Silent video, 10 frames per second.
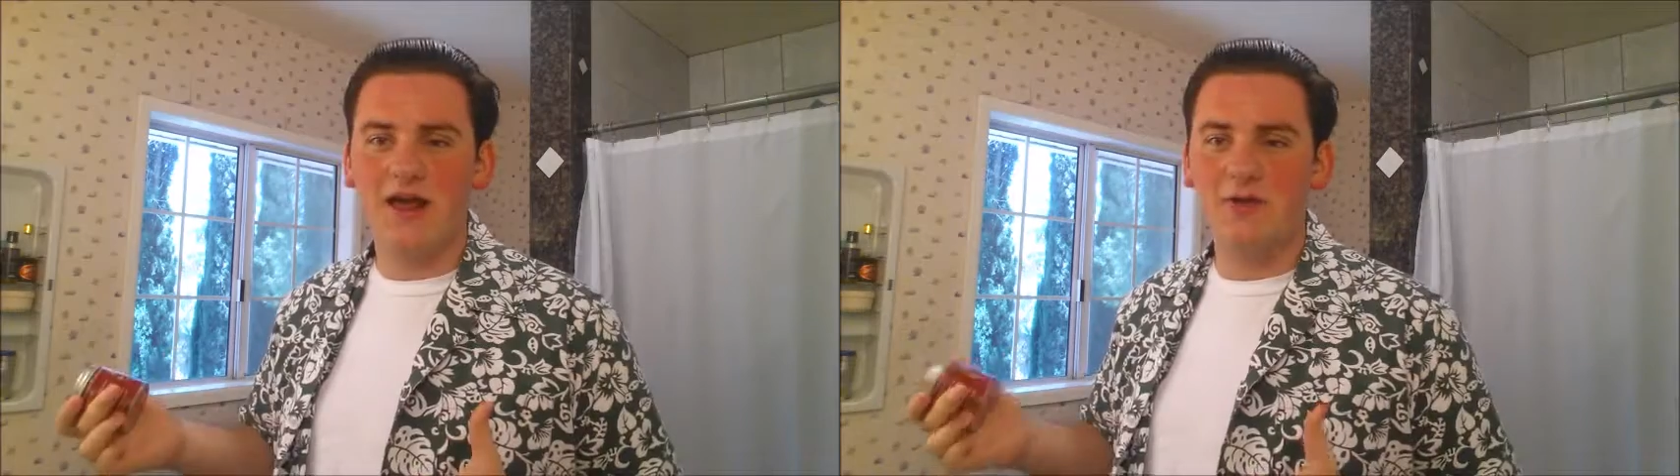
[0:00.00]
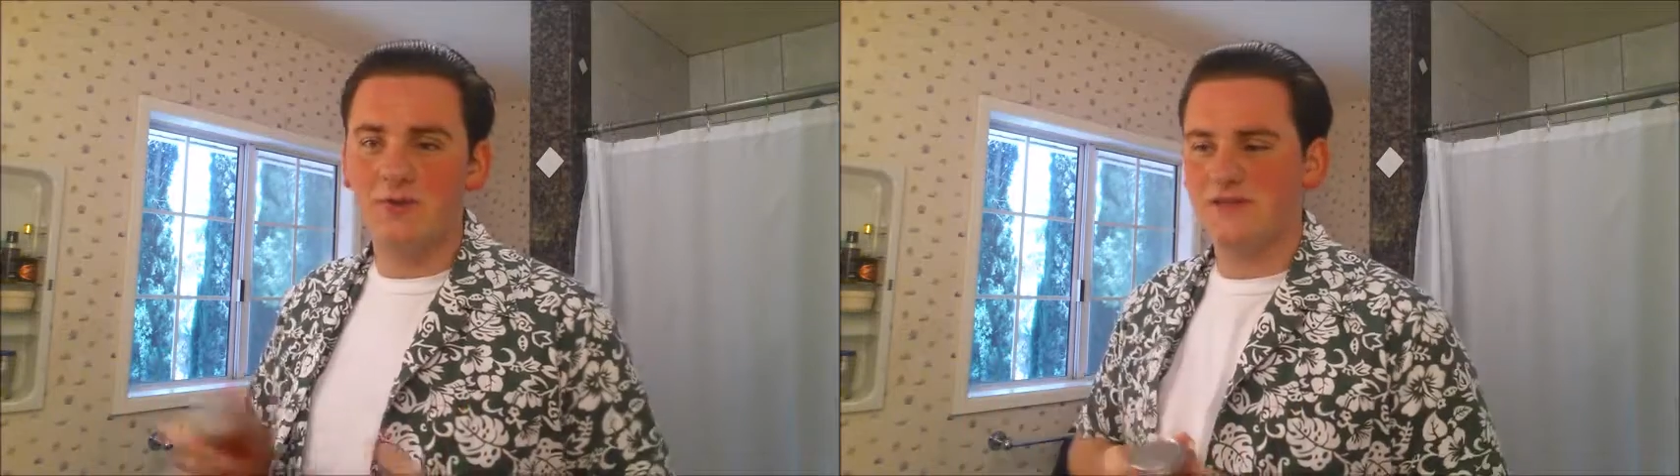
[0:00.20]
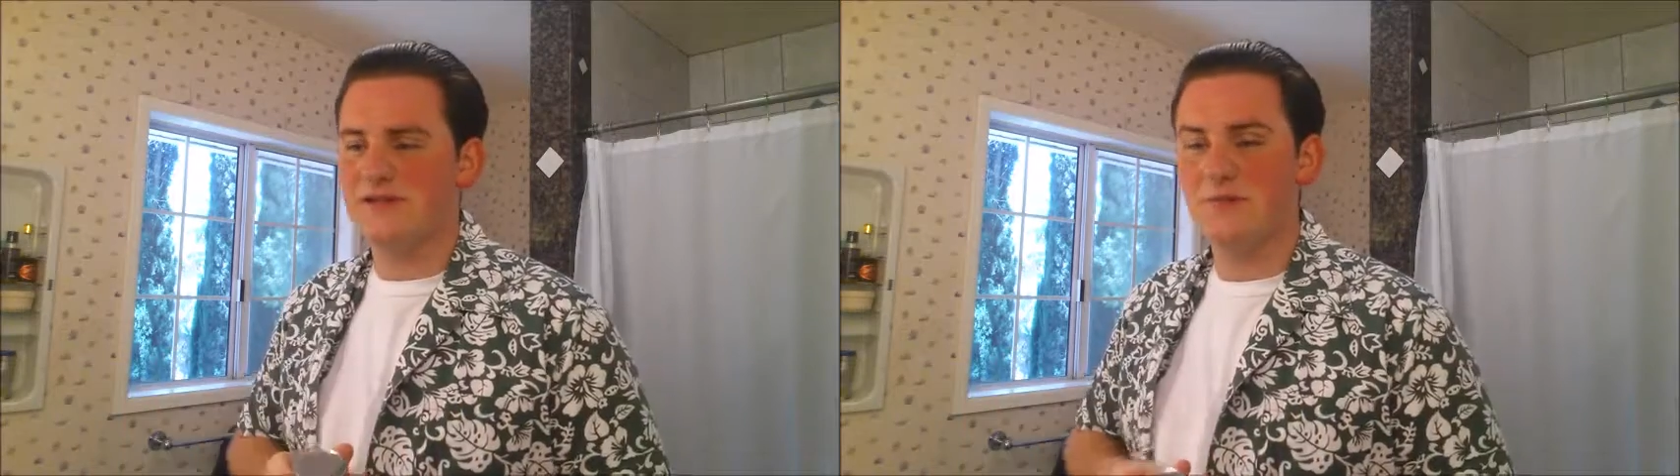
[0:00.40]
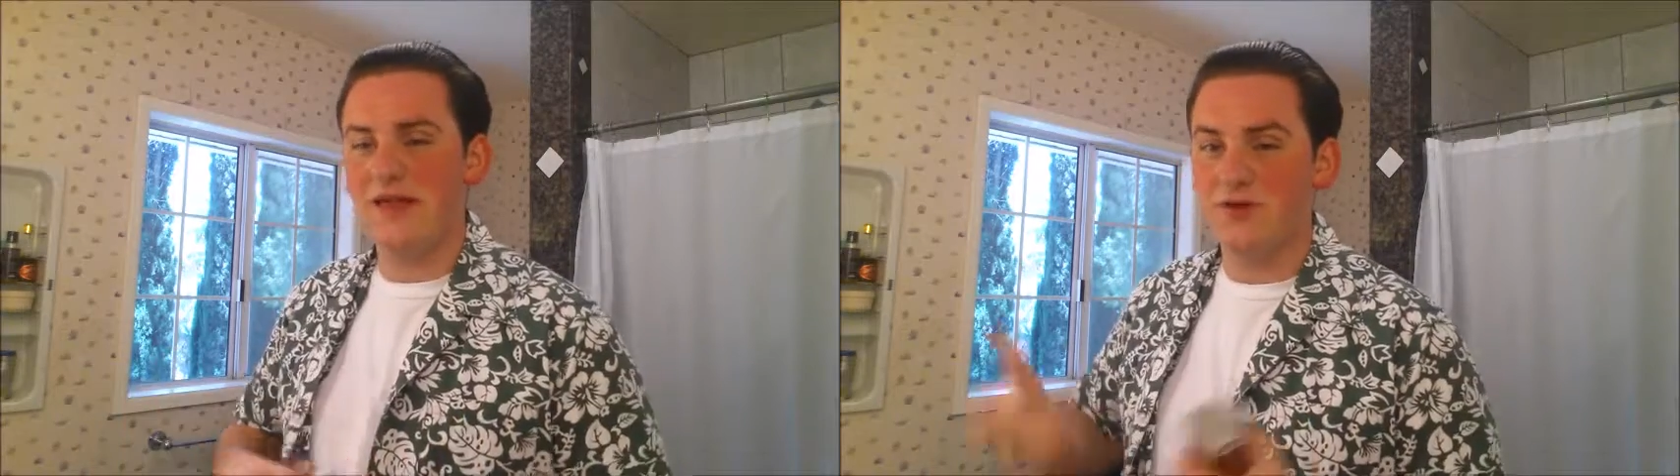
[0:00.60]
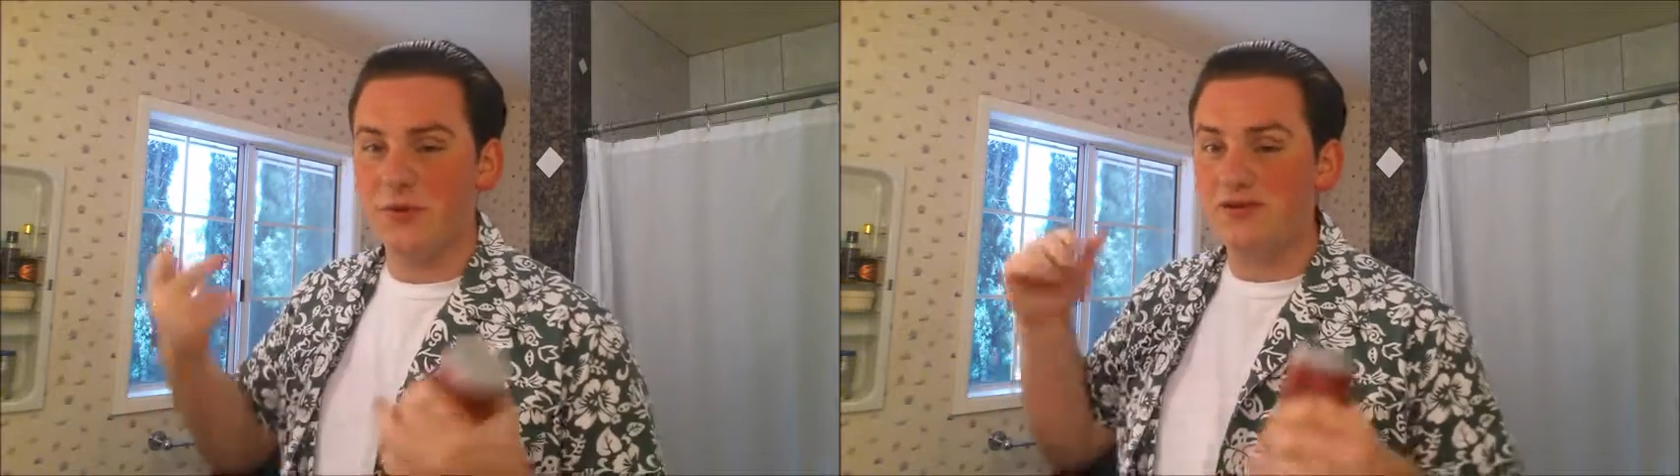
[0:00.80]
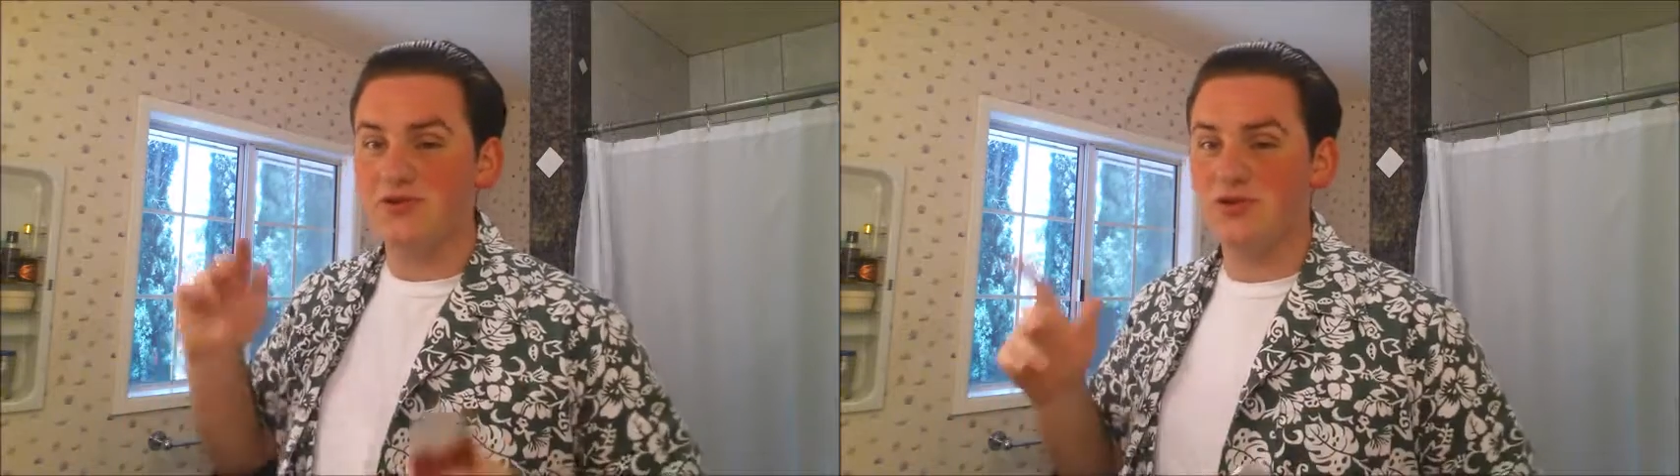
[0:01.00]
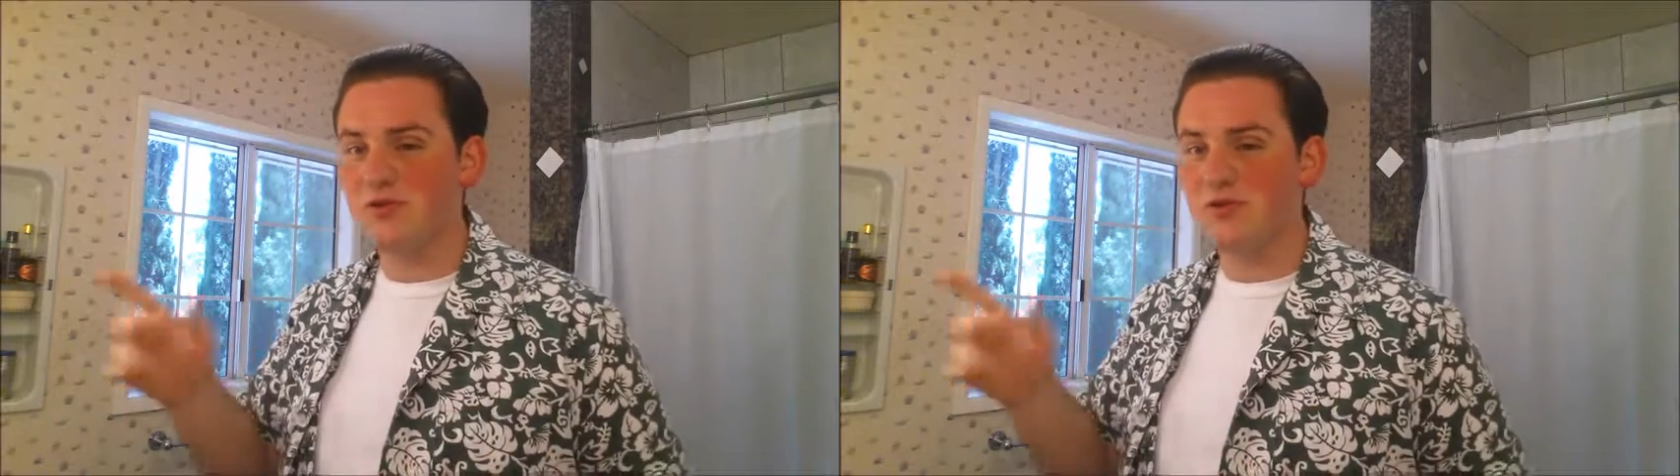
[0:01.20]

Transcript: out it was some like greaser